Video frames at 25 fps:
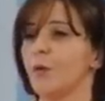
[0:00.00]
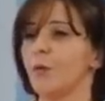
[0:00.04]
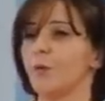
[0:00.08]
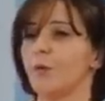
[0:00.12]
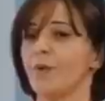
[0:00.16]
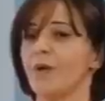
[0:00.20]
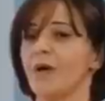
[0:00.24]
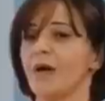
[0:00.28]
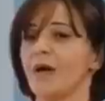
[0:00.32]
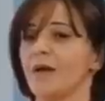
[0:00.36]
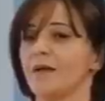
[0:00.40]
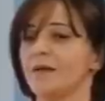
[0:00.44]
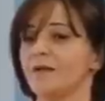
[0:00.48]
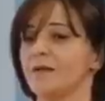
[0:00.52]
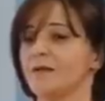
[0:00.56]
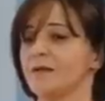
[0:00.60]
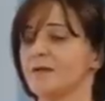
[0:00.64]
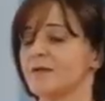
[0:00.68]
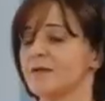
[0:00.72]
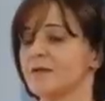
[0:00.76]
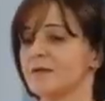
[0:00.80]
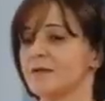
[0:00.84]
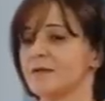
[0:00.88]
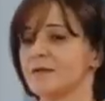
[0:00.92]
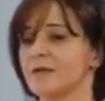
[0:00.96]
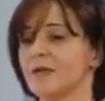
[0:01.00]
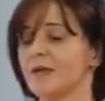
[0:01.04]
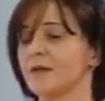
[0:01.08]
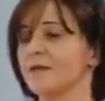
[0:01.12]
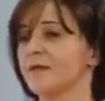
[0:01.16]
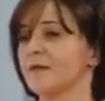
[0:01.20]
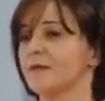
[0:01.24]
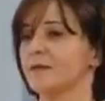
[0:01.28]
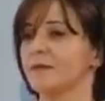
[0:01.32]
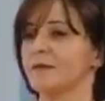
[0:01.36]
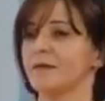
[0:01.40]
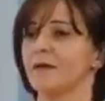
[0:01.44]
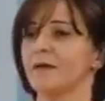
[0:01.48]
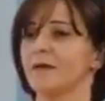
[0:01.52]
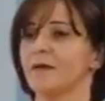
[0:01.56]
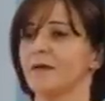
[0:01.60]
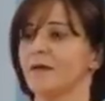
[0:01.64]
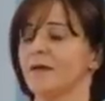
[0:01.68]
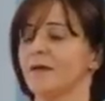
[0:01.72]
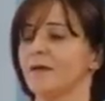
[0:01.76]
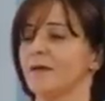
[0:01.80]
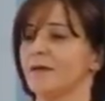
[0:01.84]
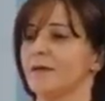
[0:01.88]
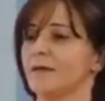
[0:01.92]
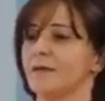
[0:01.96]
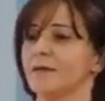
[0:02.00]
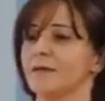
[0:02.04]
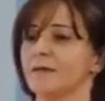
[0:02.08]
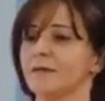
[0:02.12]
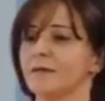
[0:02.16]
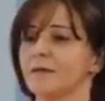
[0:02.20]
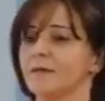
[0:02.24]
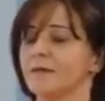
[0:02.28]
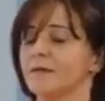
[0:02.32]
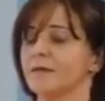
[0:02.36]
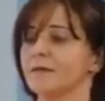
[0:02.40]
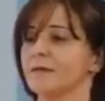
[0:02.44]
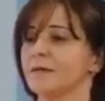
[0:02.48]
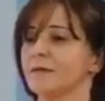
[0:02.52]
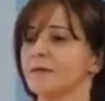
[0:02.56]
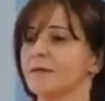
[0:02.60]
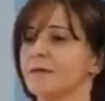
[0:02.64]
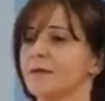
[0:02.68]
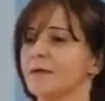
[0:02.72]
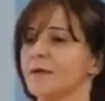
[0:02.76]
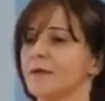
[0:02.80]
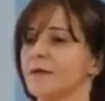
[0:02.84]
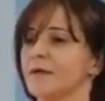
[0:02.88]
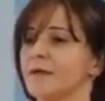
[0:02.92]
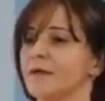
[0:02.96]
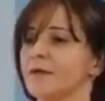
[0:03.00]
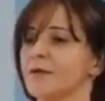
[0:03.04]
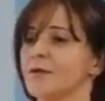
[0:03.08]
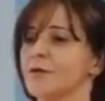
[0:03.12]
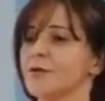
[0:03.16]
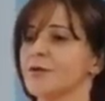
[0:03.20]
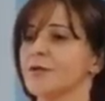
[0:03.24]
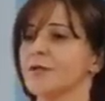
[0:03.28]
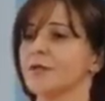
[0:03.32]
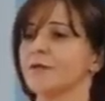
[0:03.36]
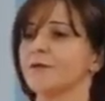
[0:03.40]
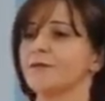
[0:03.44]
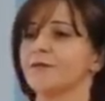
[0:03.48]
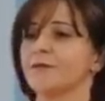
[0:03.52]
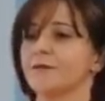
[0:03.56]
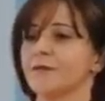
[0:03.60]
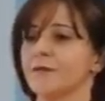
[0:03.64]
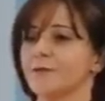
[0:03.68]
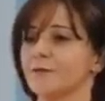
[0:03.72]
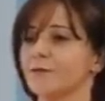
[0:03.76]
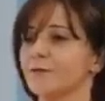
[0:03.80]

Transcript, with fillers: we had this sudden uh, shift in foreign shift policy.